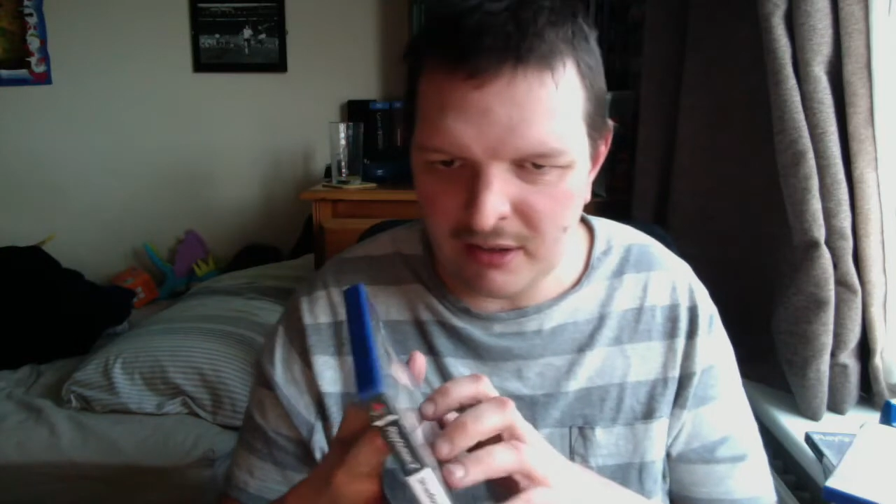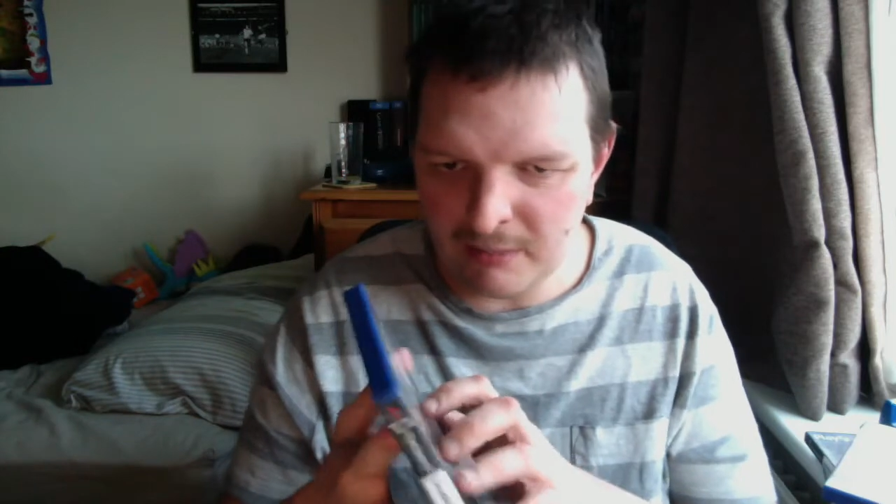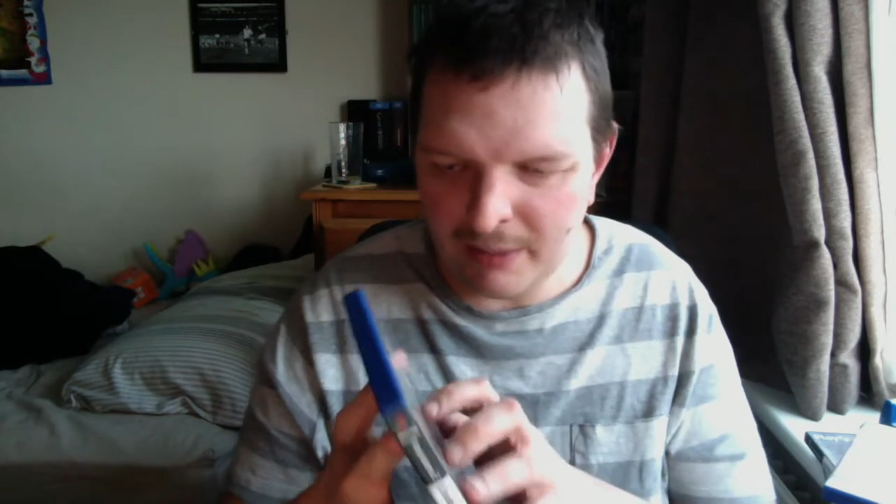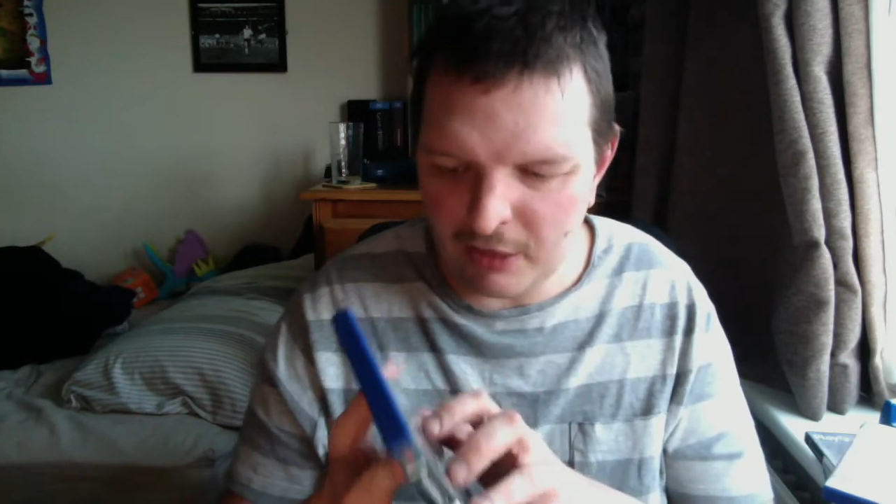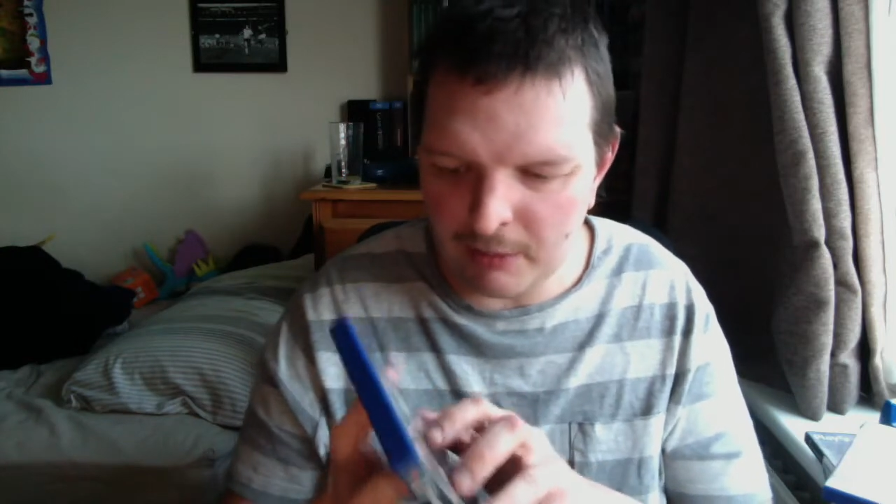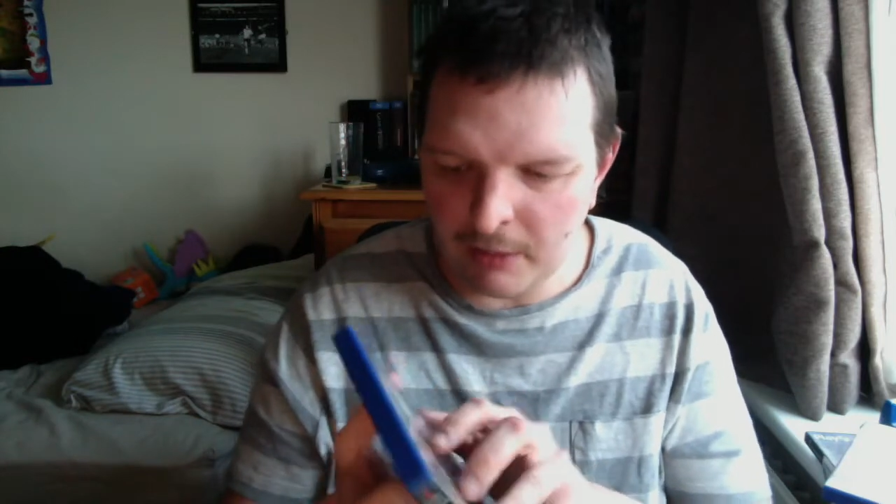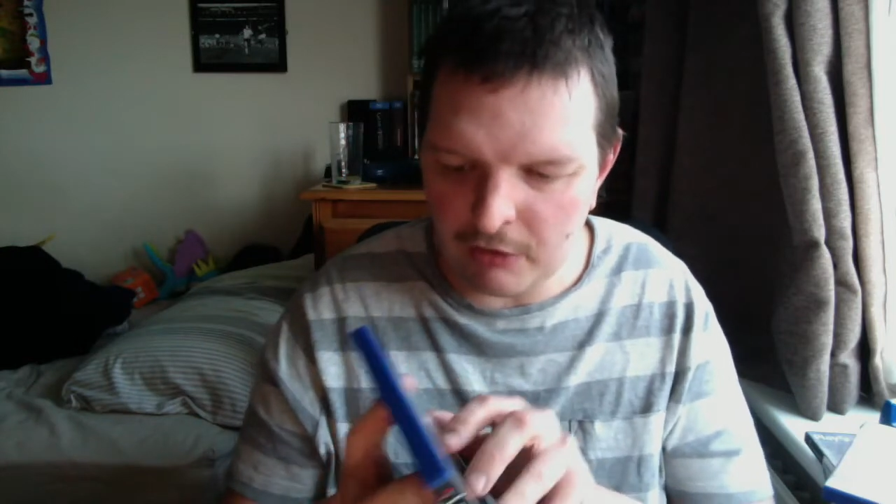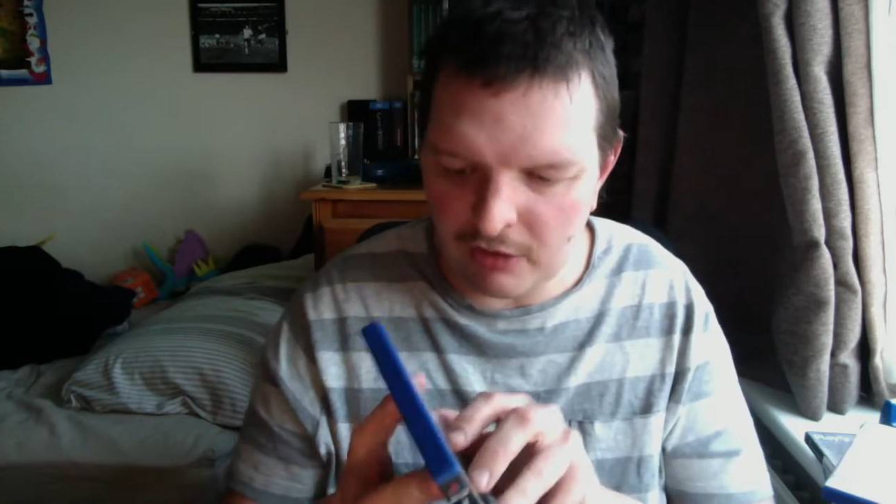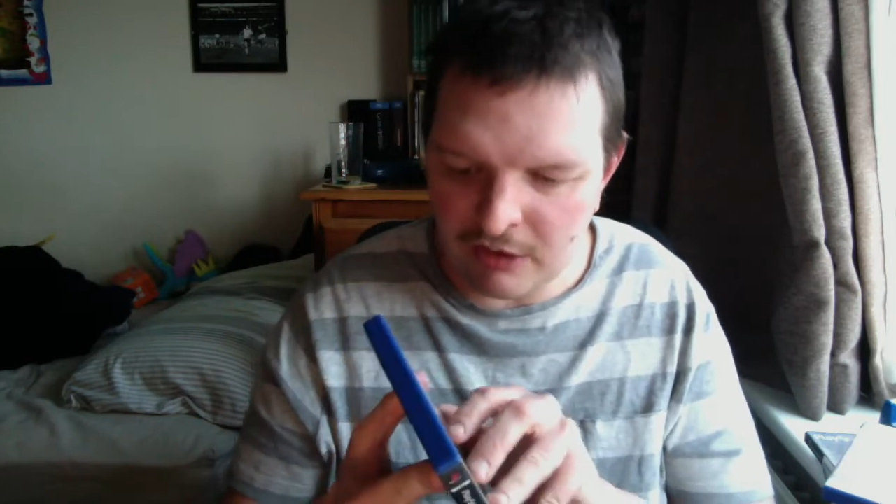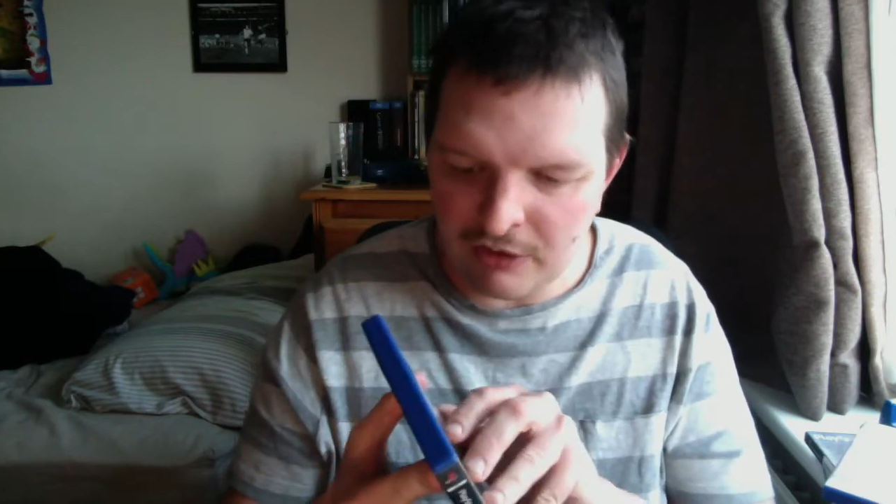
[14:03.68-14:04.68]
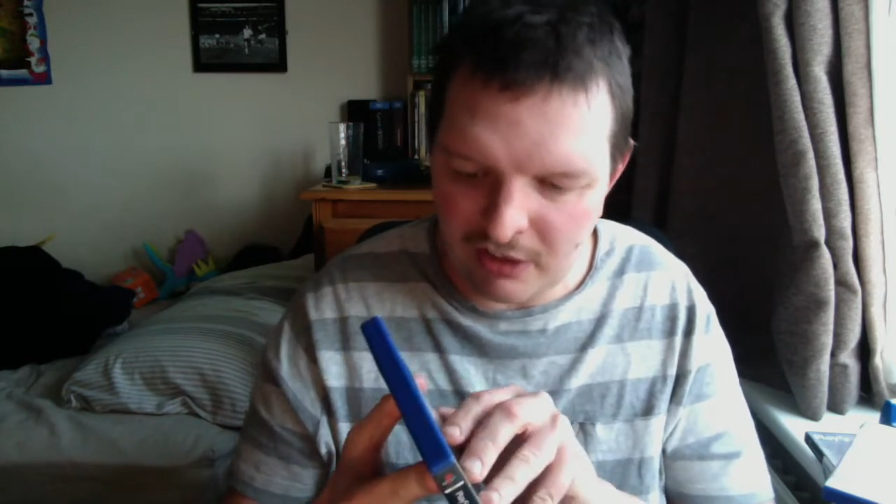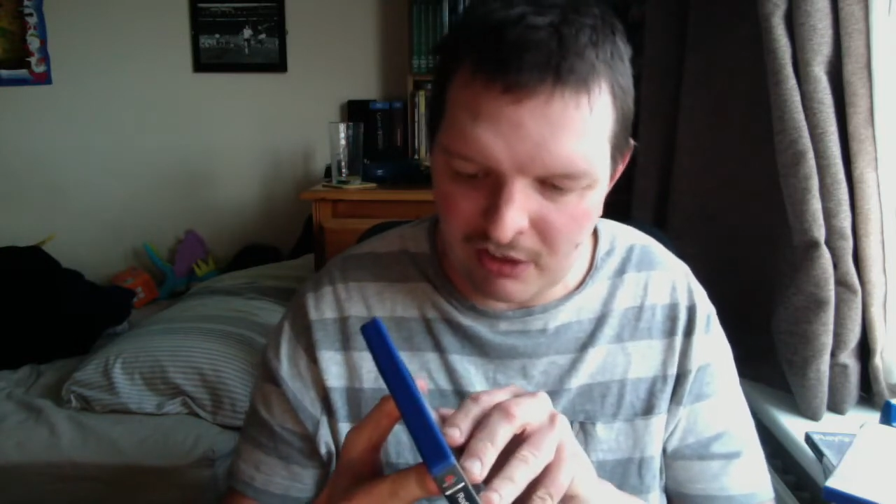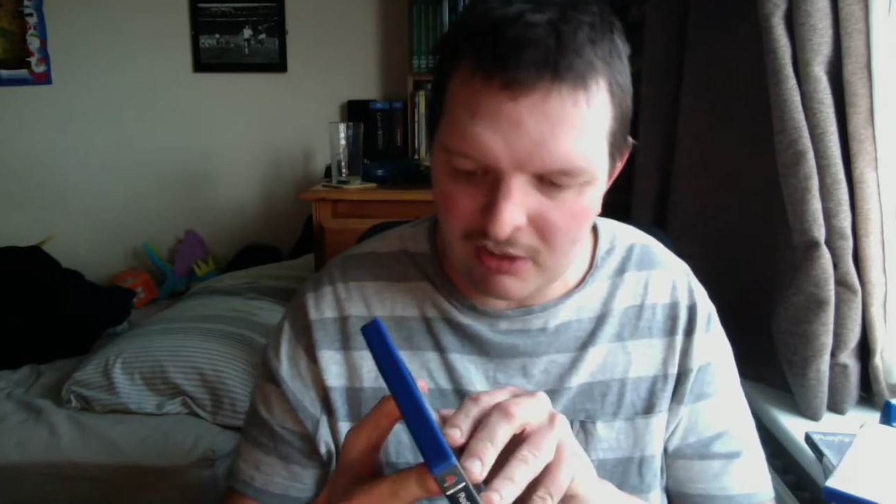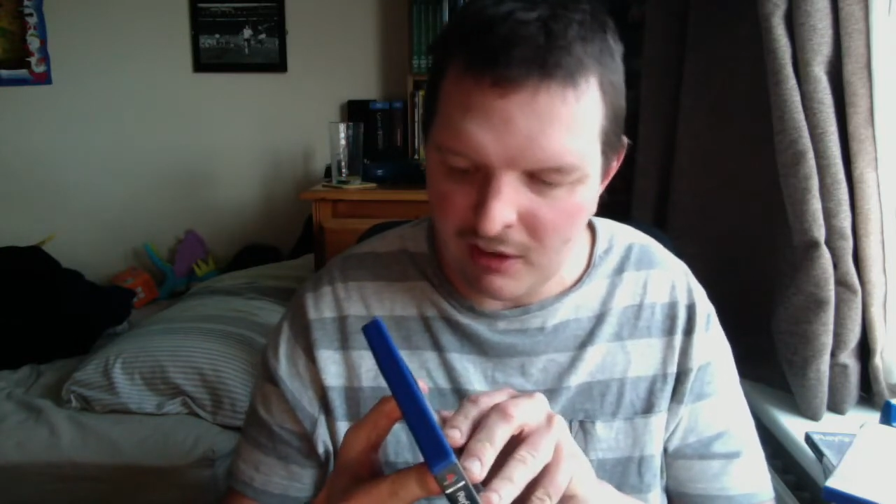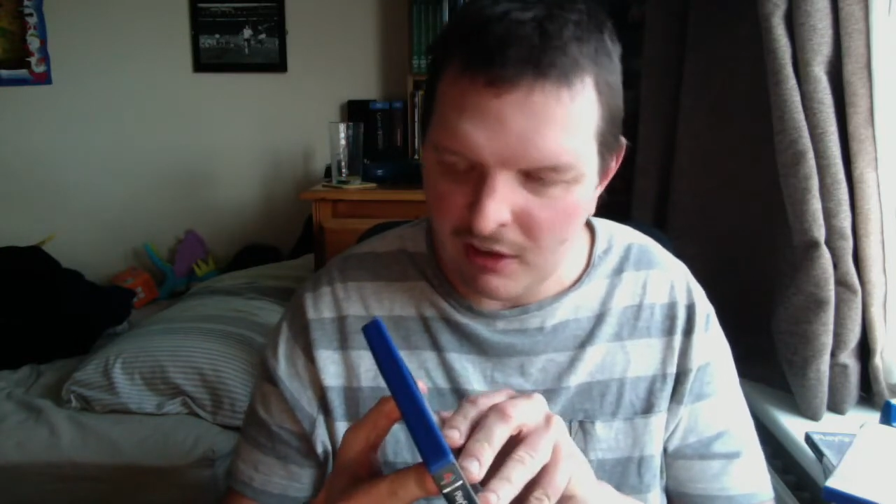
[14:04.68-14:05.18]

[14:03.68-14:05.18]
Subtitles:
Maximo series.